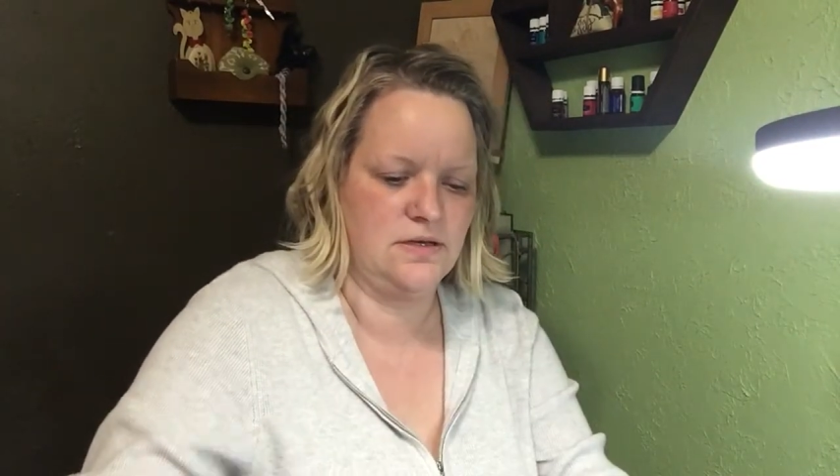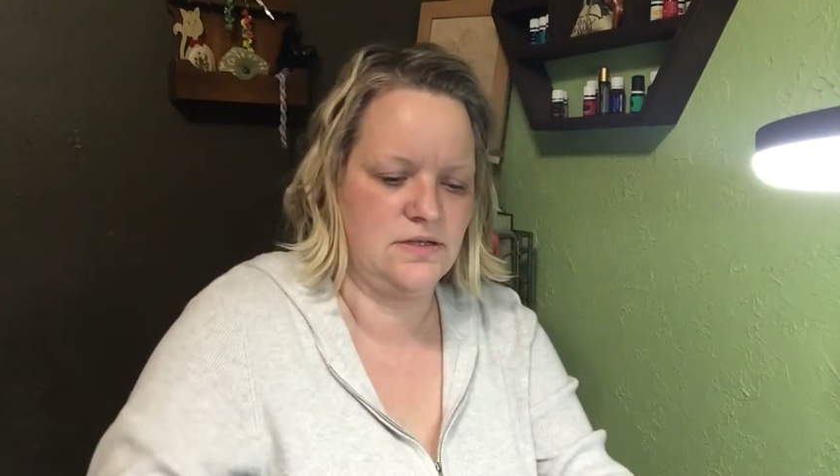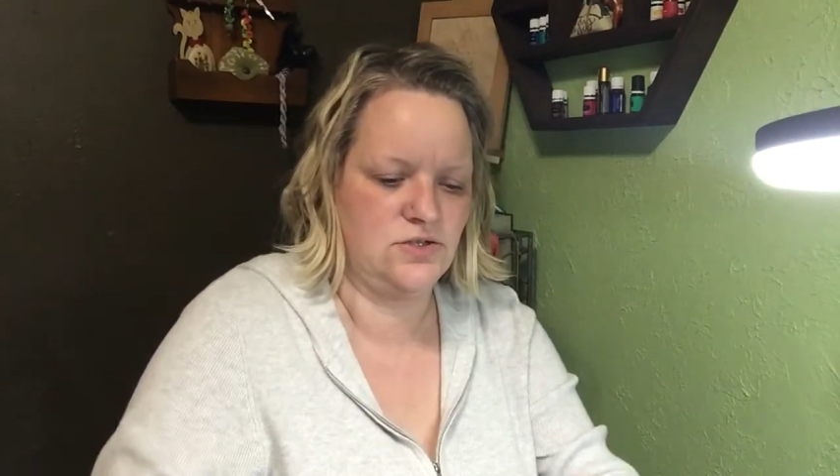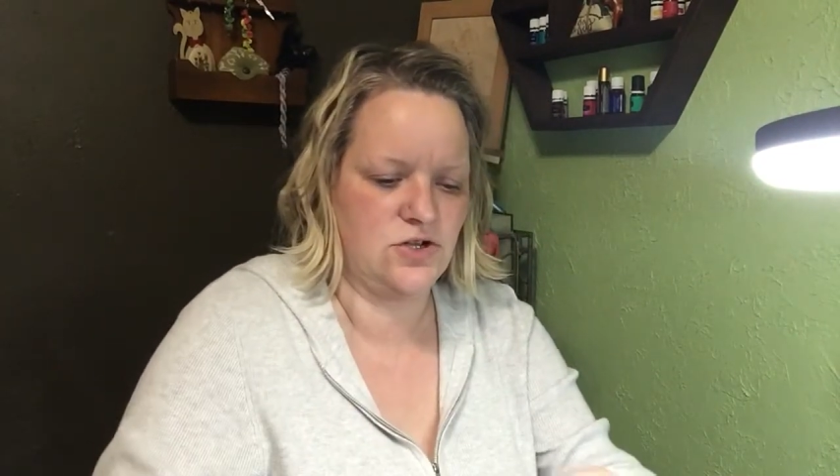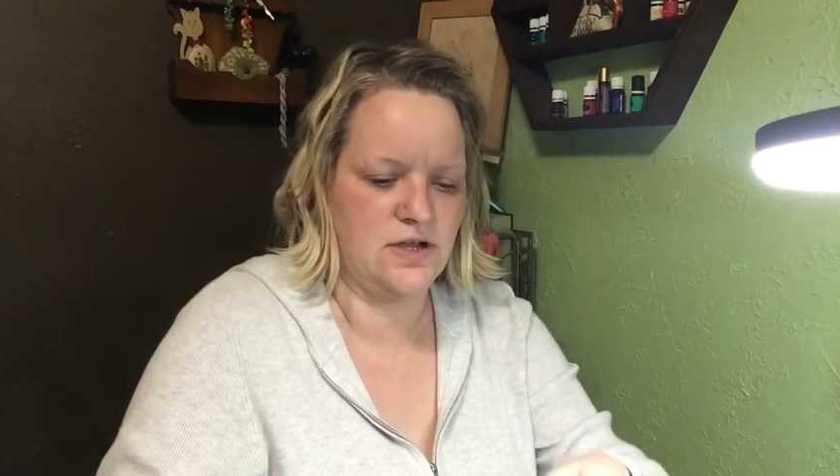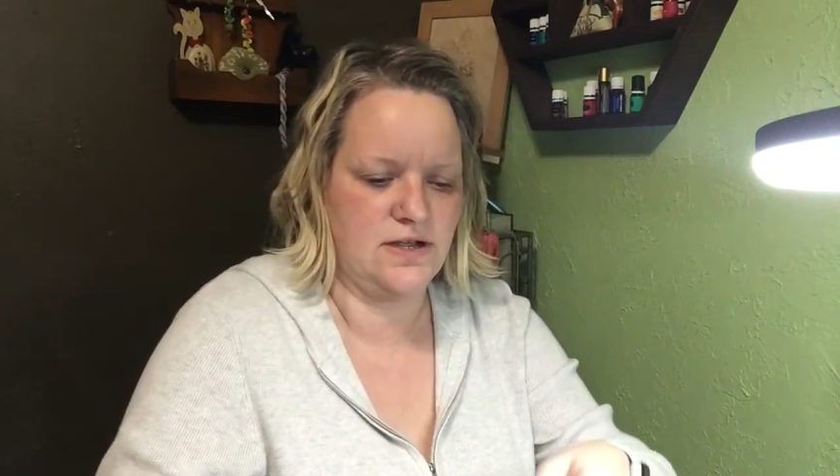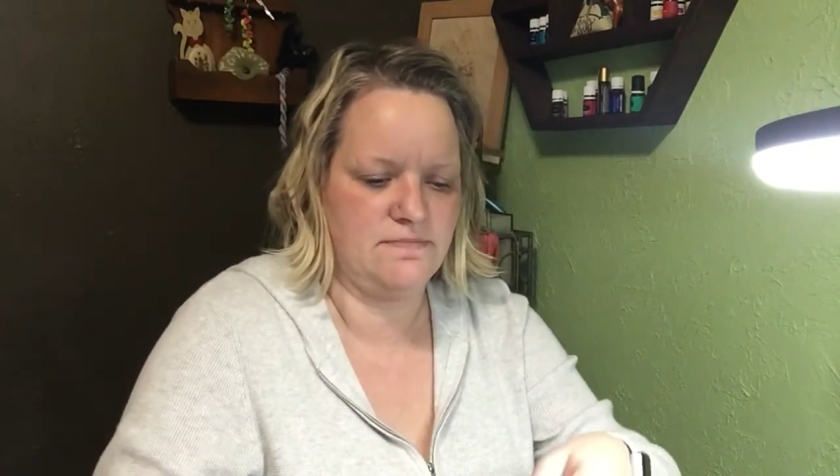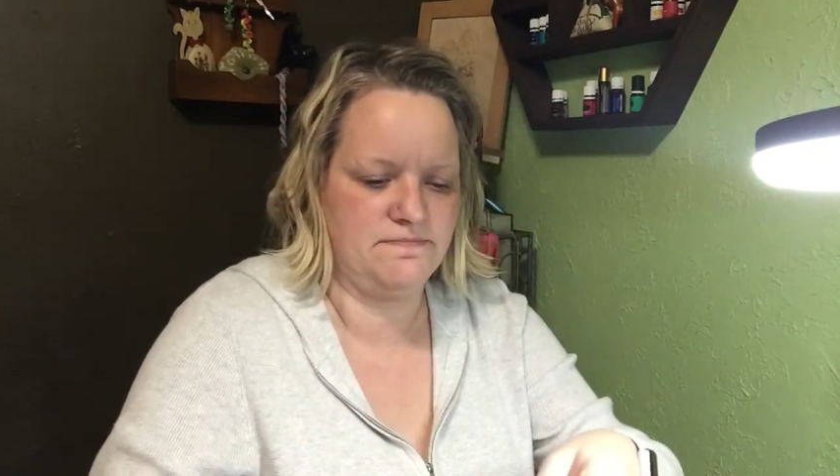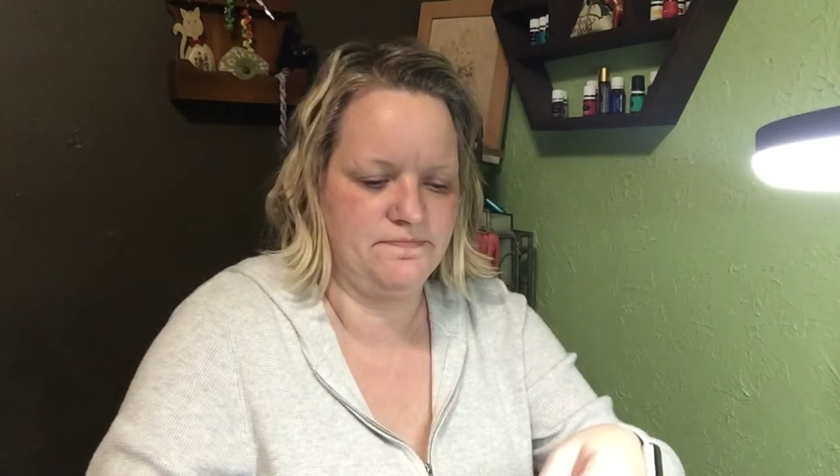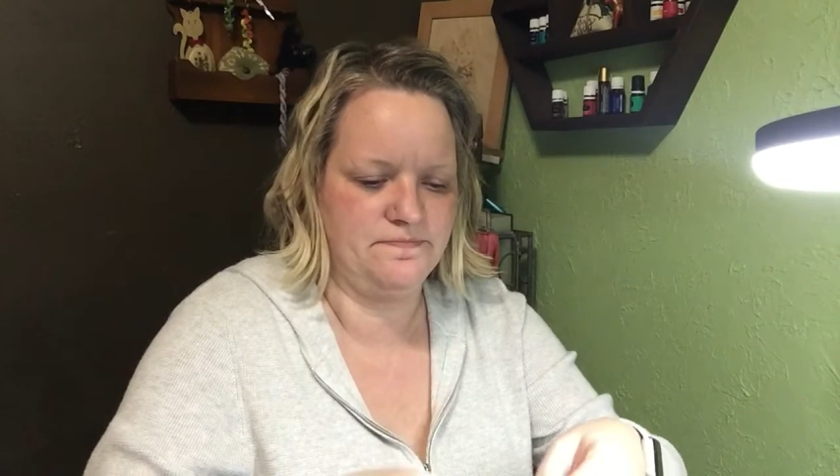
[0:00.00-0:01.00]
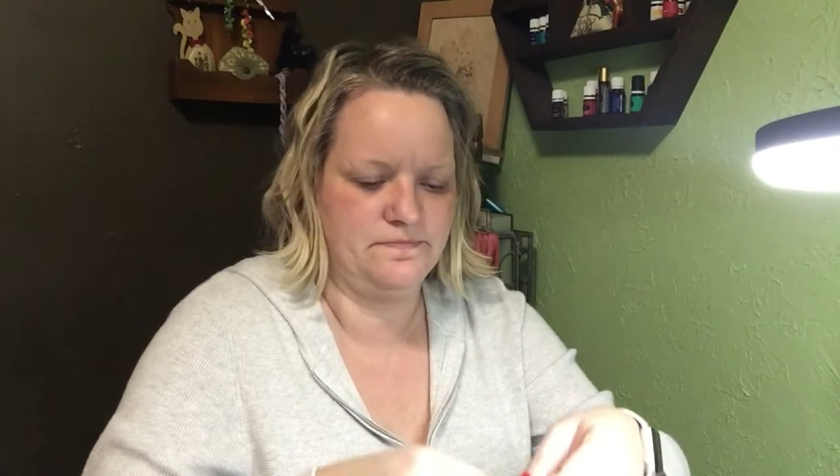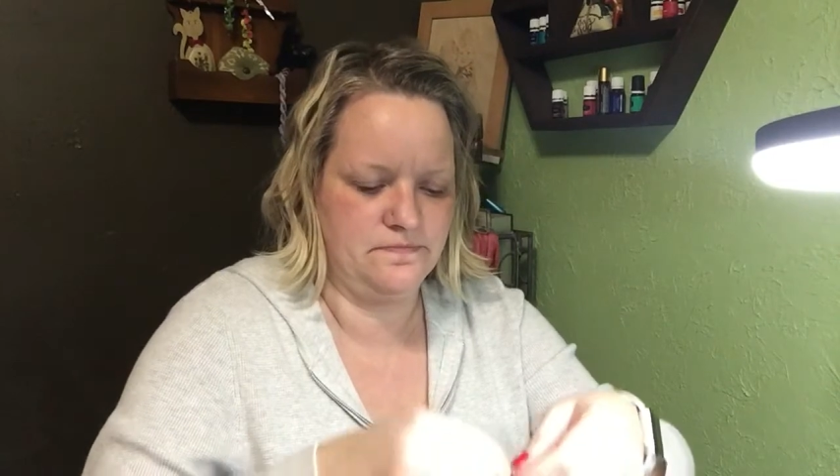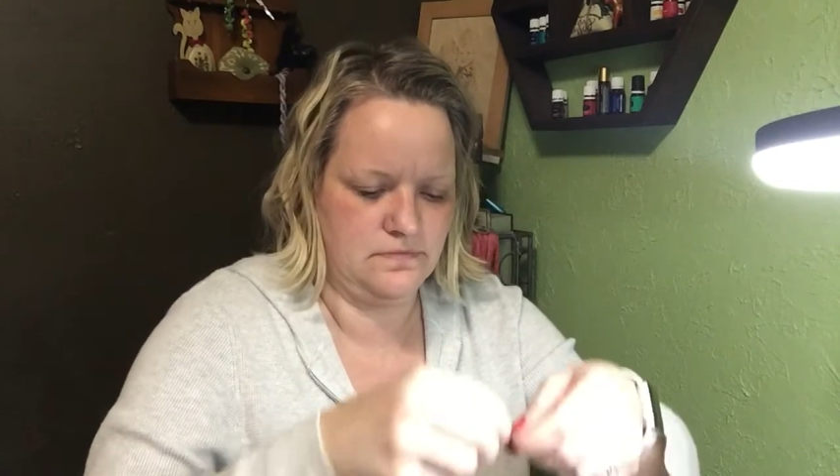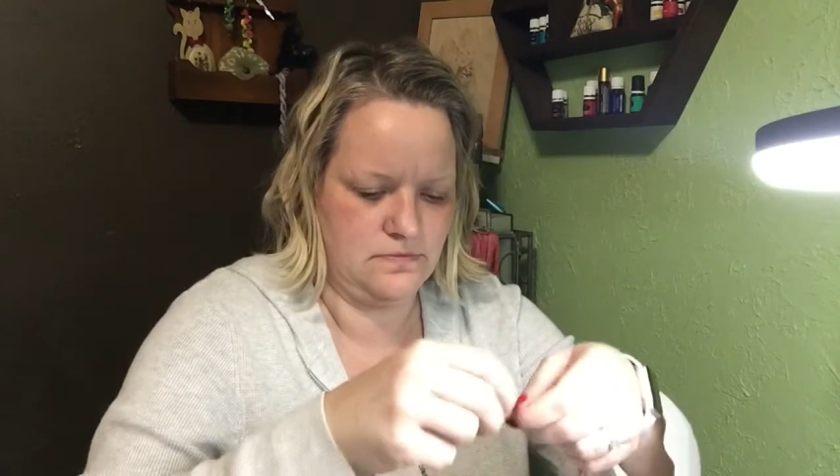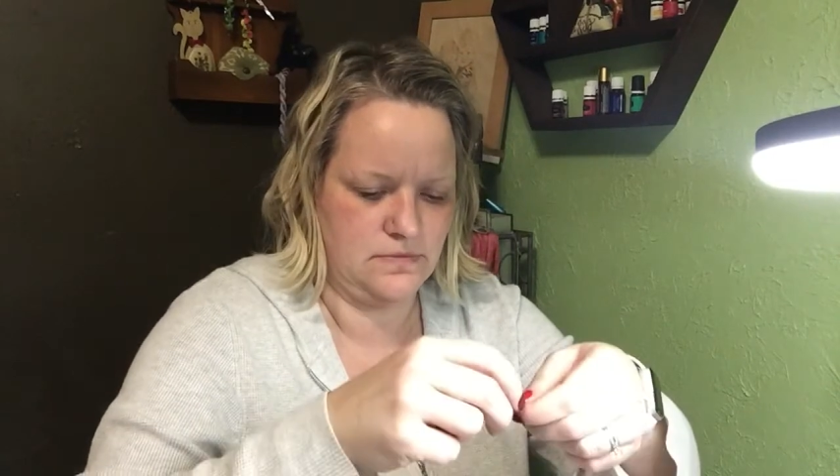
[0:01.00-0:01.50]
Let's try it on.
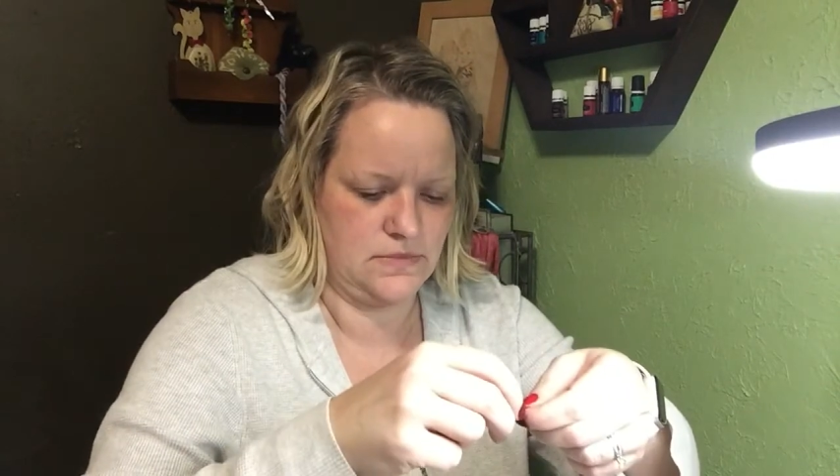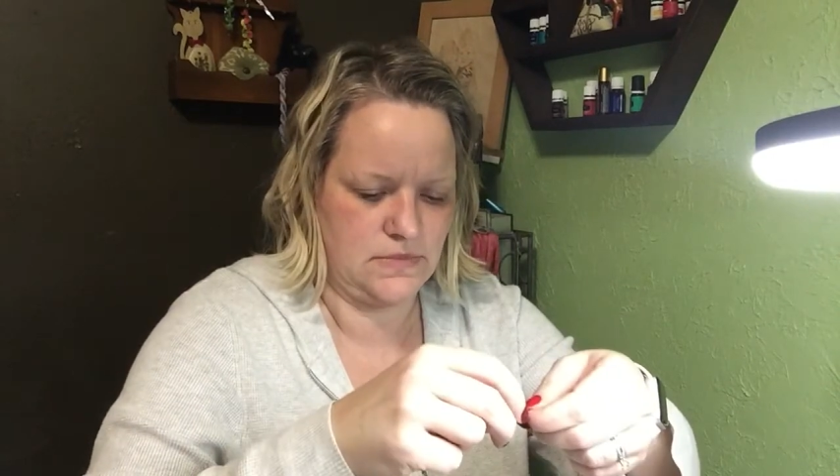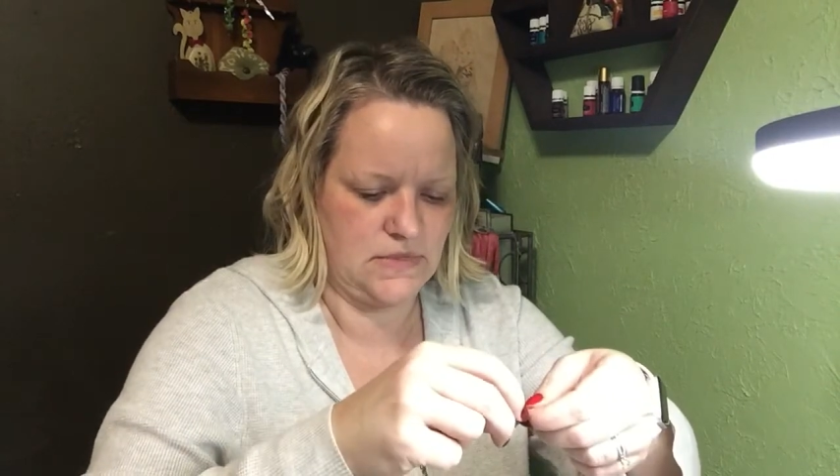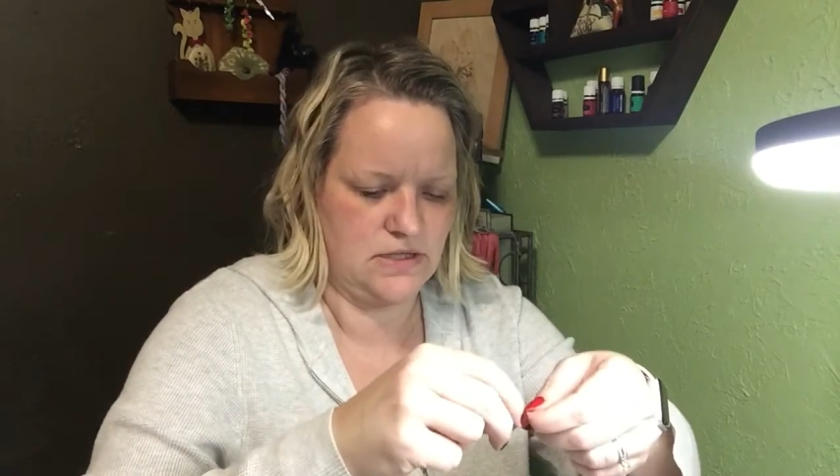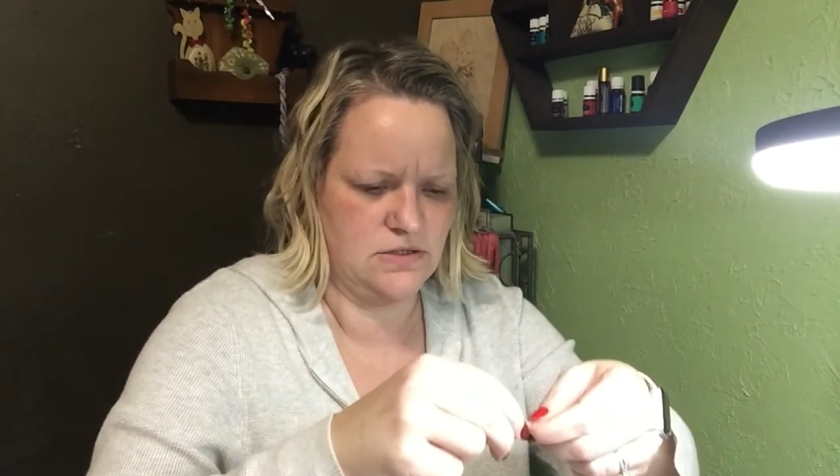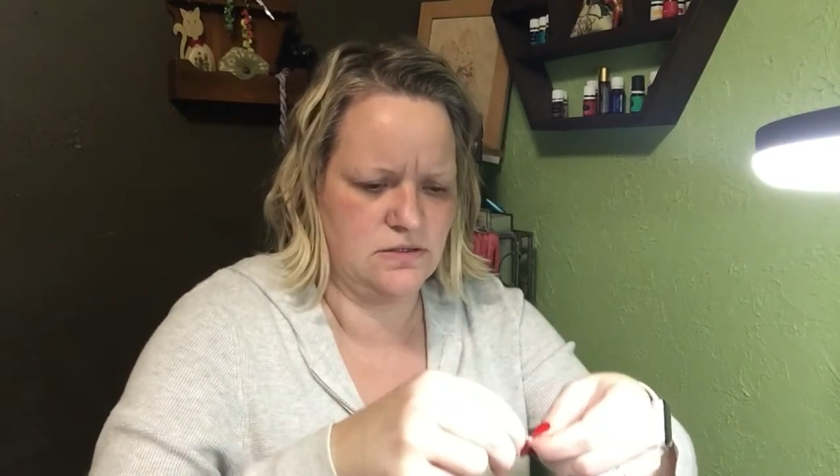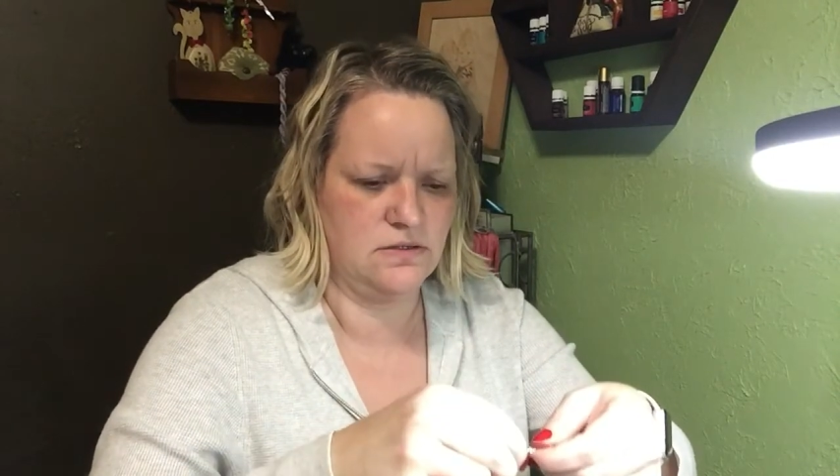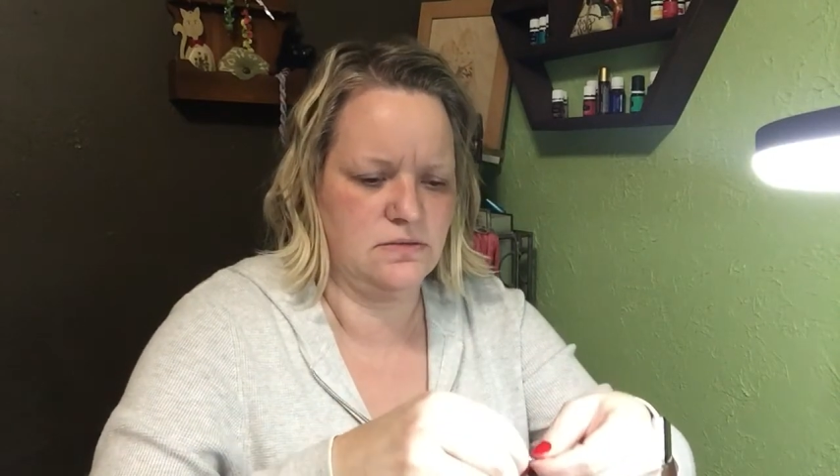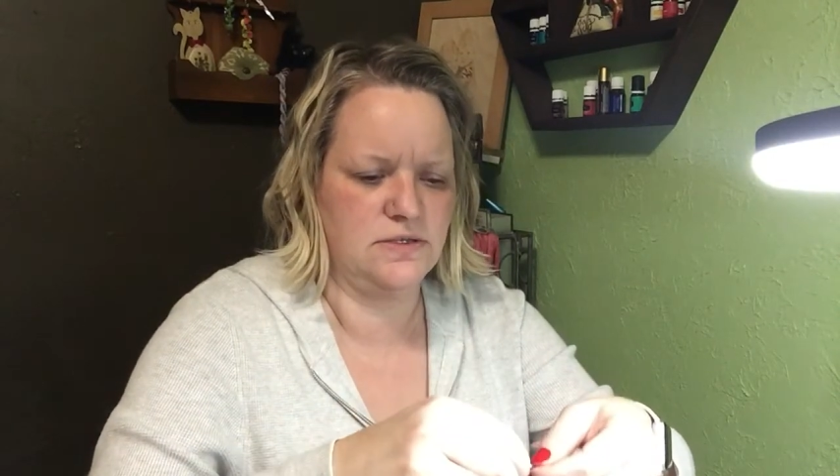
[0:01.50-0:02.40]
It's a little